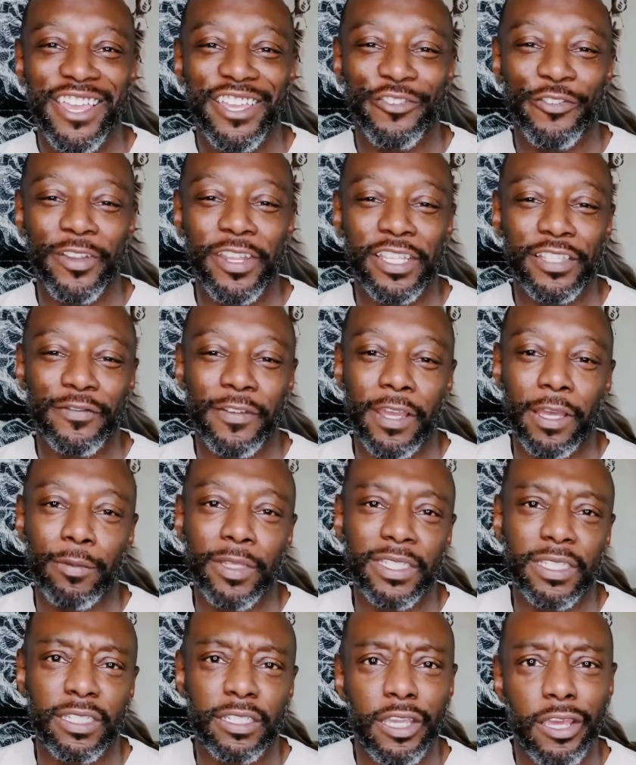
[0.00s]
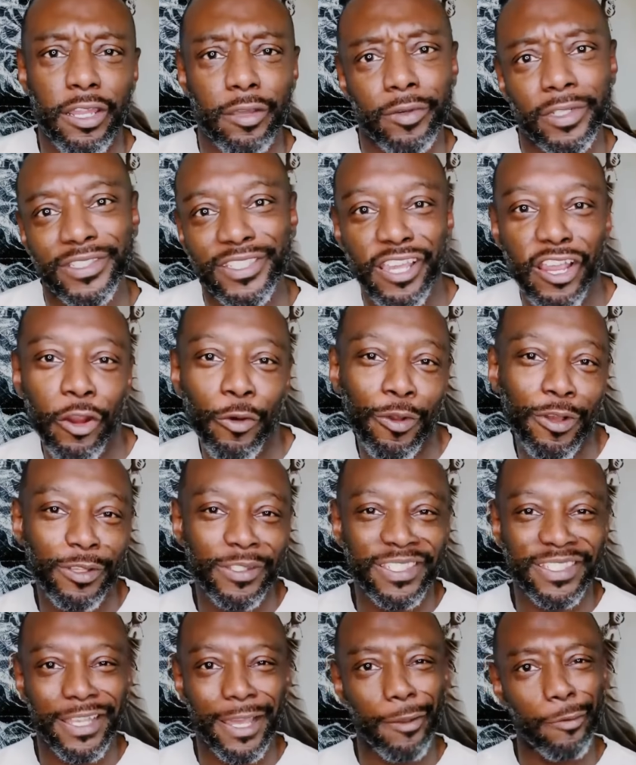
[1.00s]
Greetings, fam. This is Kenny with Tarot.
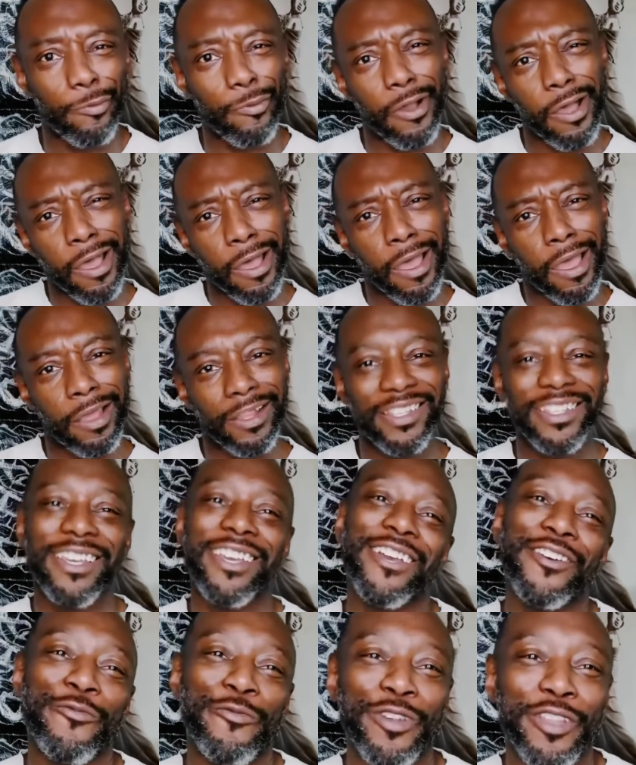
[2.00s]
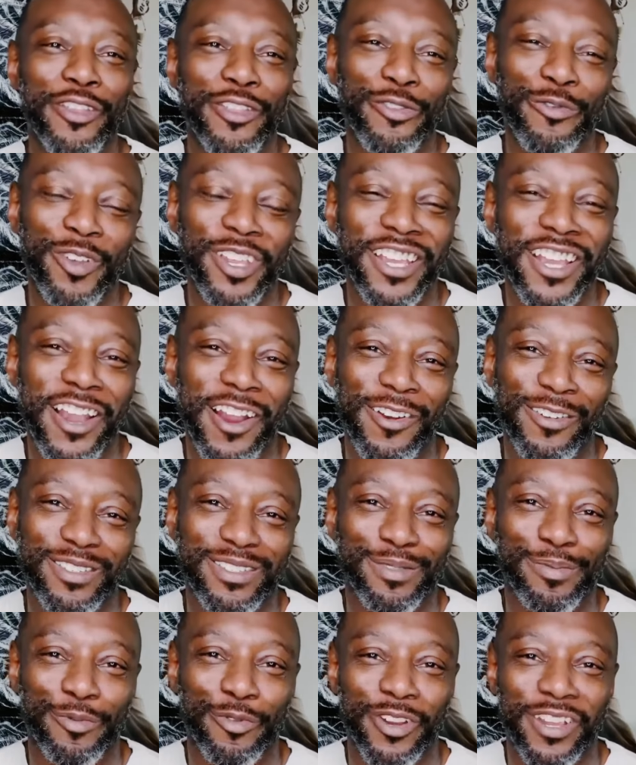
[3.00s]
Say what? With a three card
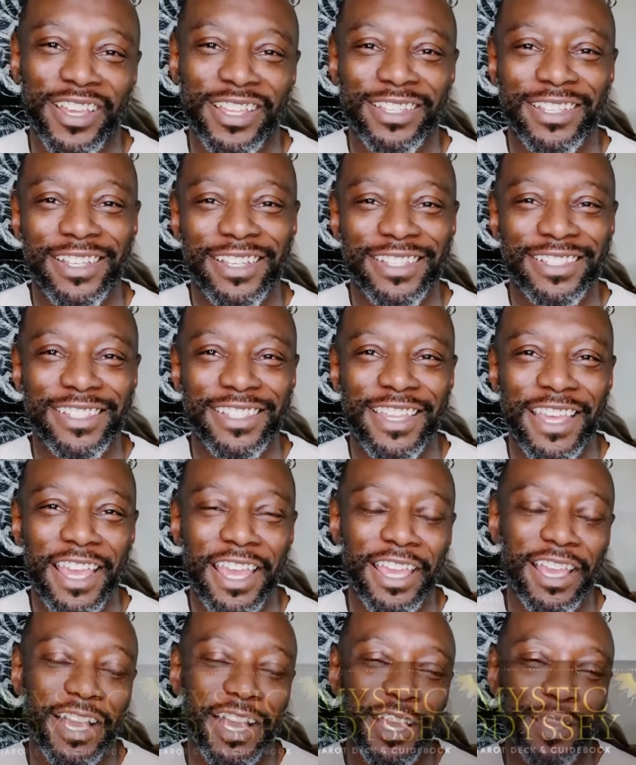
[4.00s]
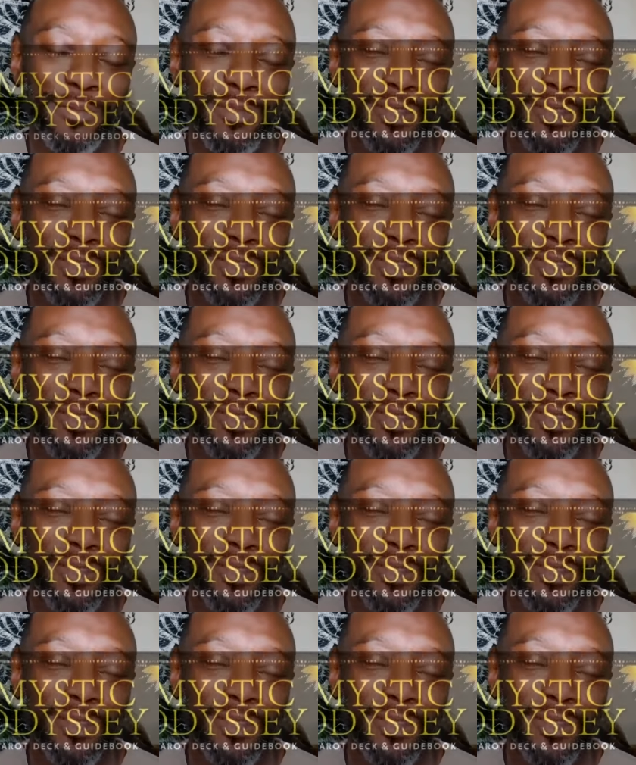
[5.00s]
spread. Today, I'm